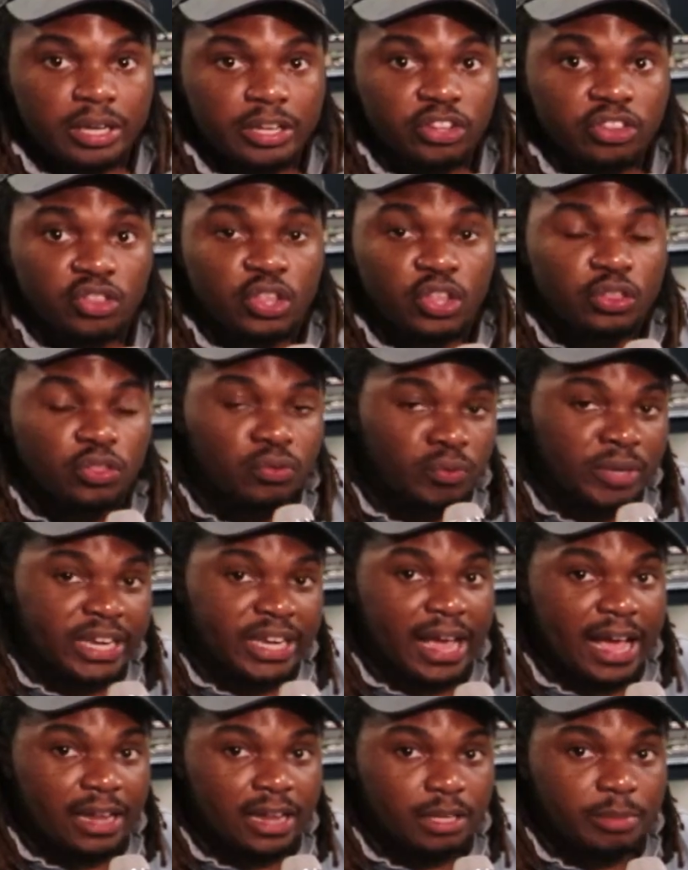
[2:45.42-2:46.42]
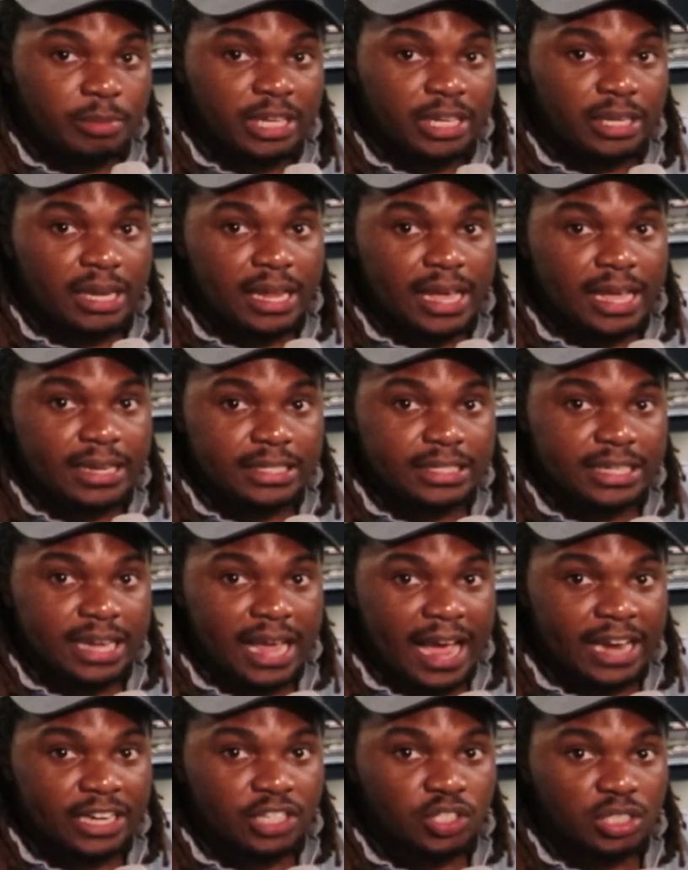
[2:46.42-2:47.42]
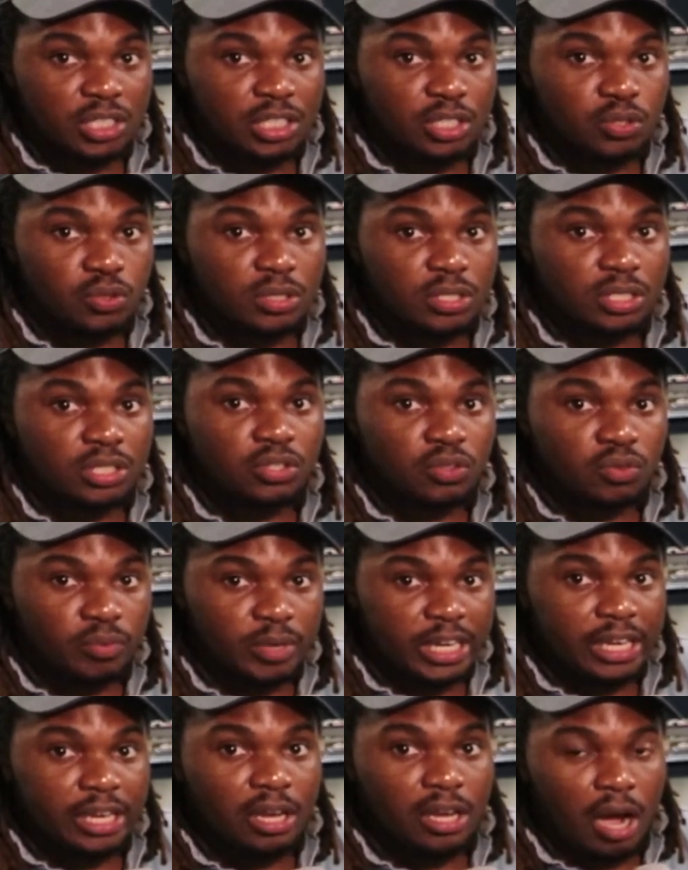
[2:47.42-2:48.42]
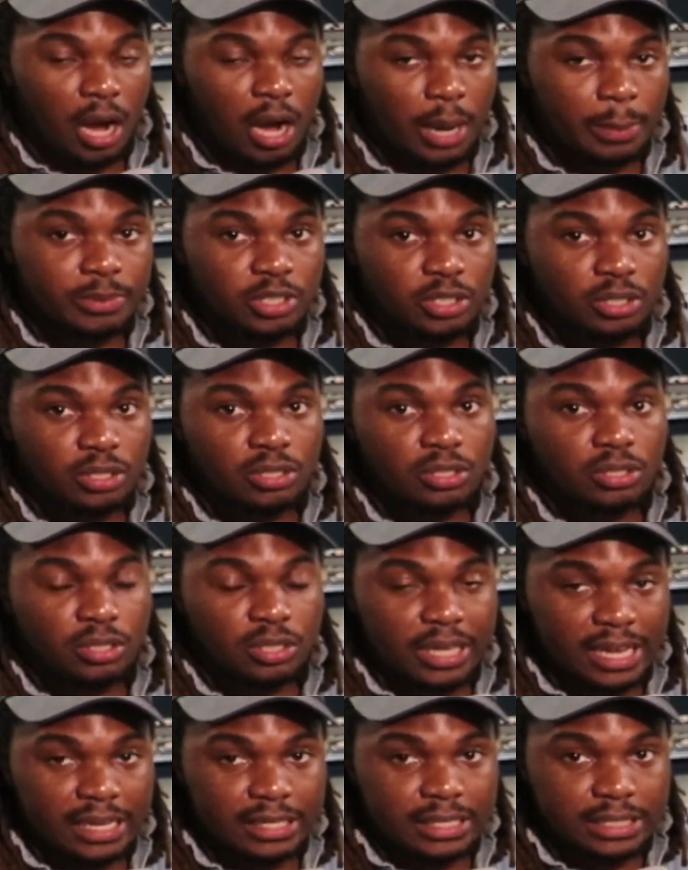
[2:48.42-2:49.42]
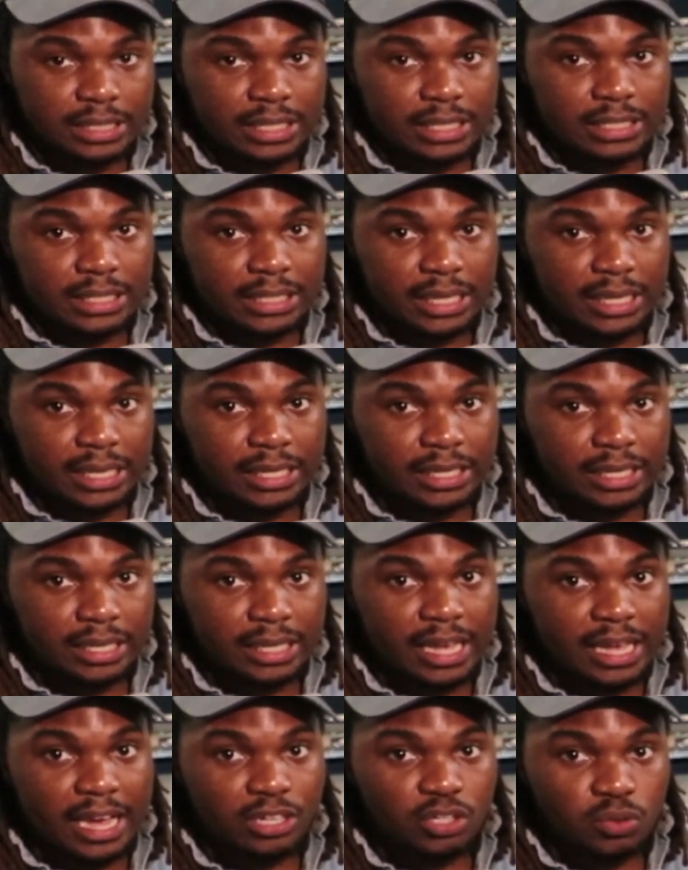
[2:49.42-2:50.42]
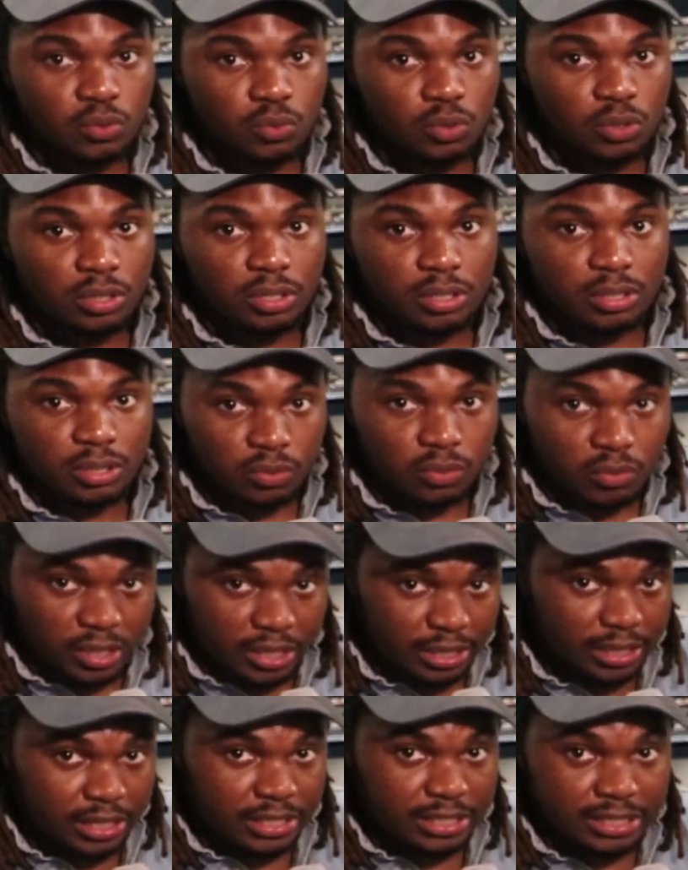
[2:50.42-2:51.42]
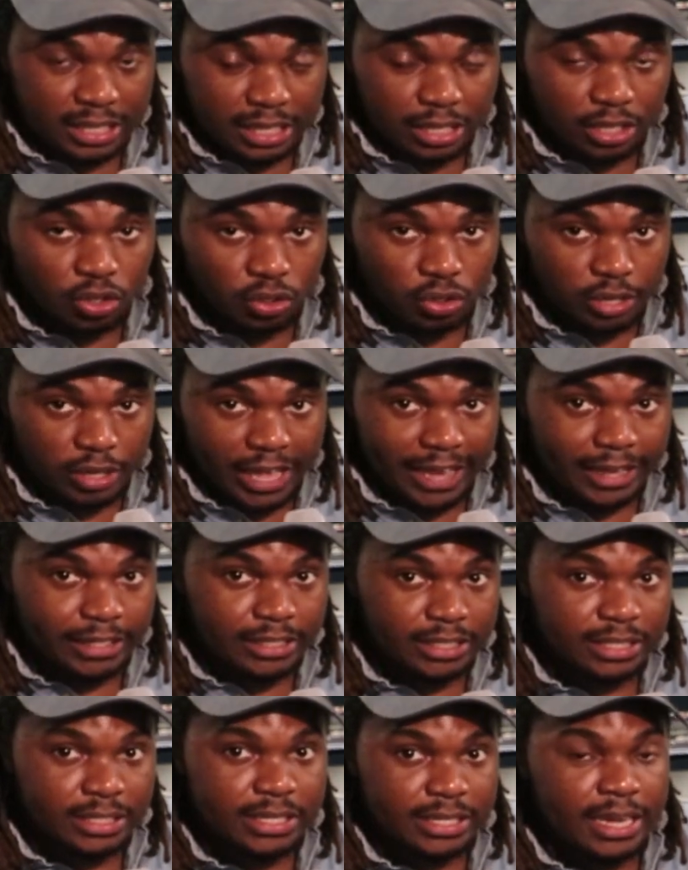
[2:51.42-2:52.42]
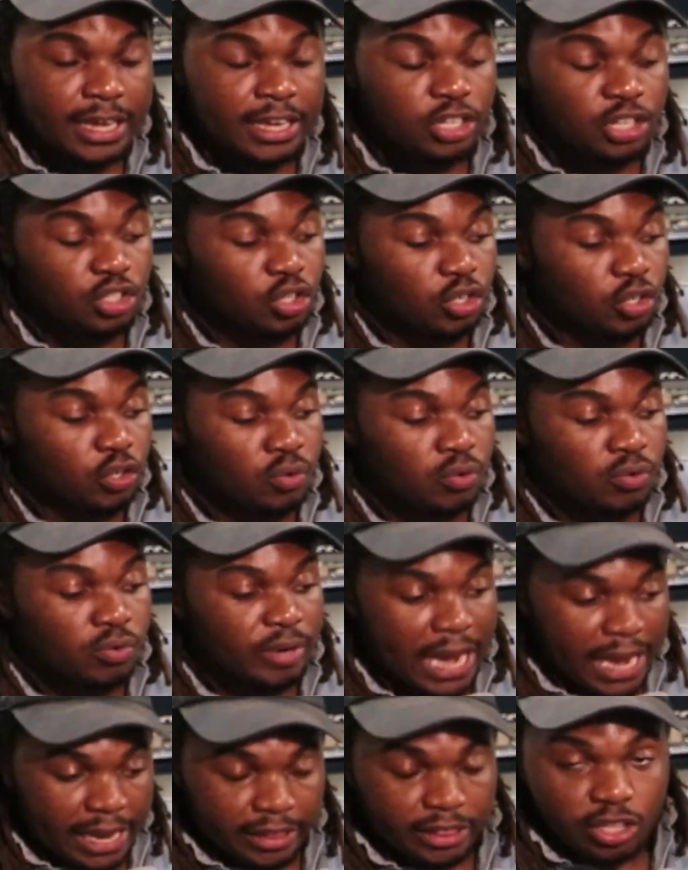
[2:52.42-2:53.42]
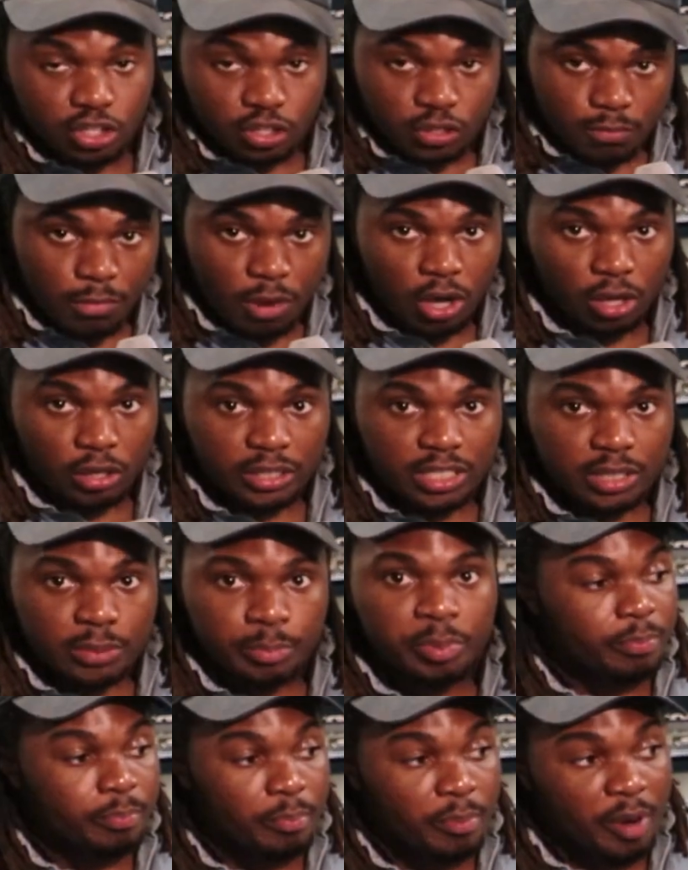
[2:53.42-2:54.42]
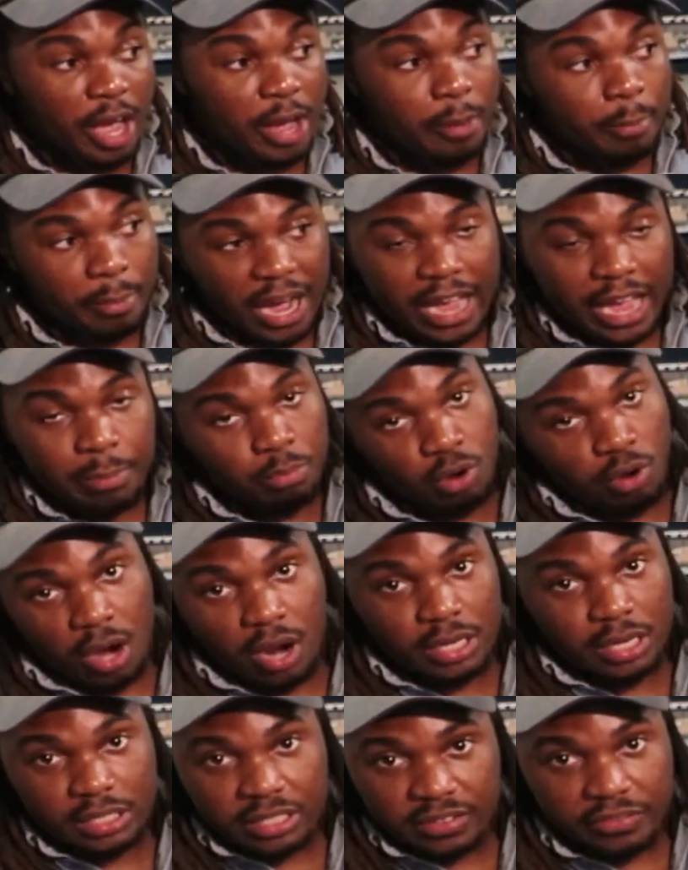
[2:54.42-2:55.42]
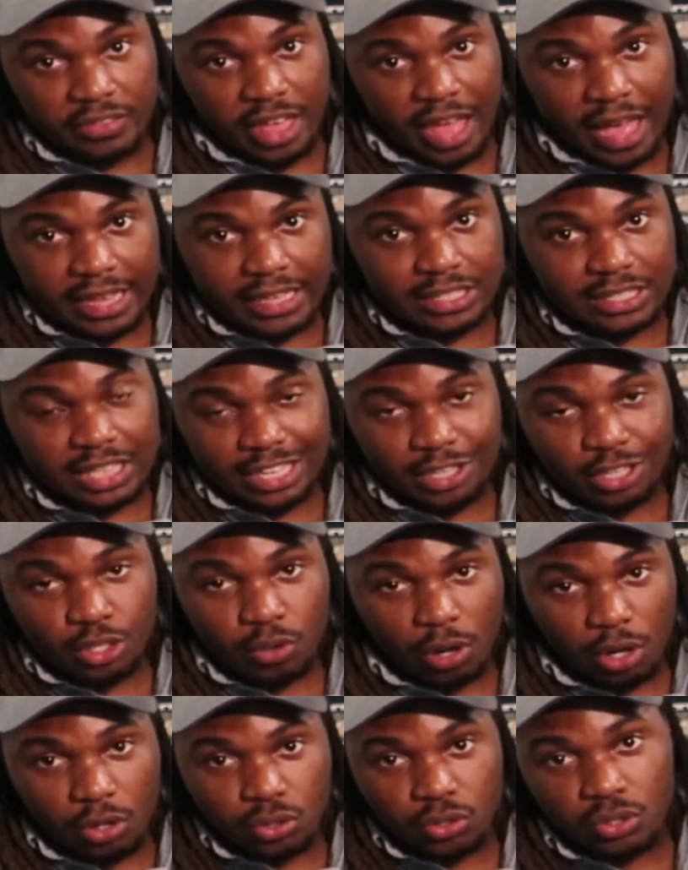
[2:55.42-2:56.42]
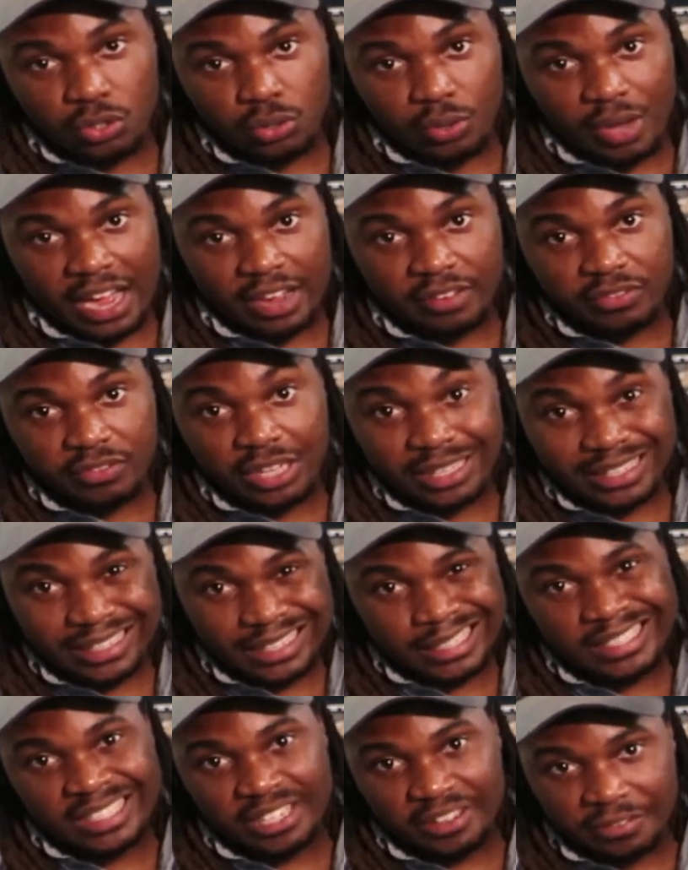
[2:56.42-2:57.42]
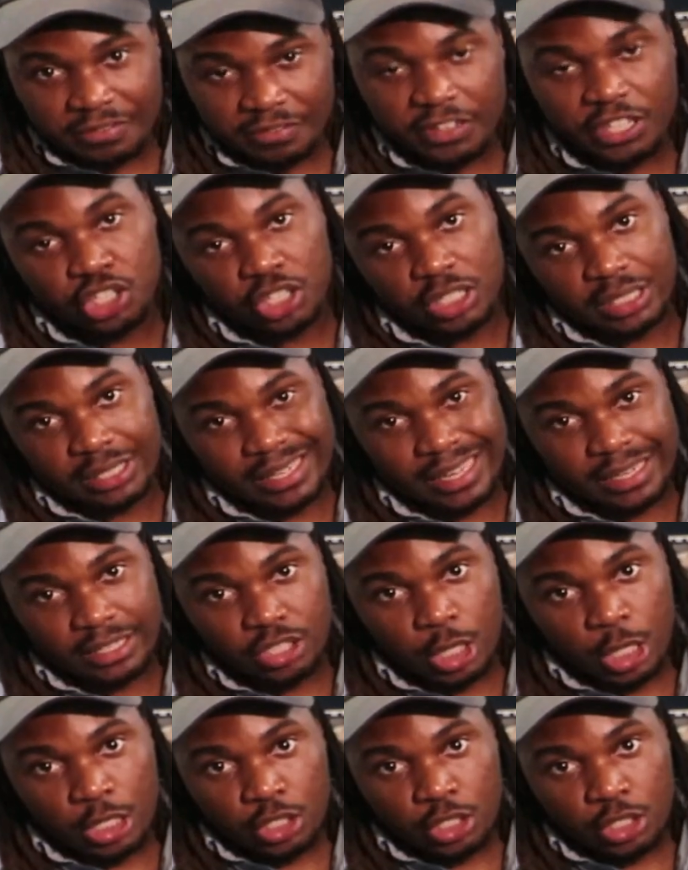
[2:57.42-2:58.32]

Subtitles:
The 3-element lens actually uses 3 optical lenses in the single lens to create the smallest beam. A byproduct of that is that you also have the least efficient lens.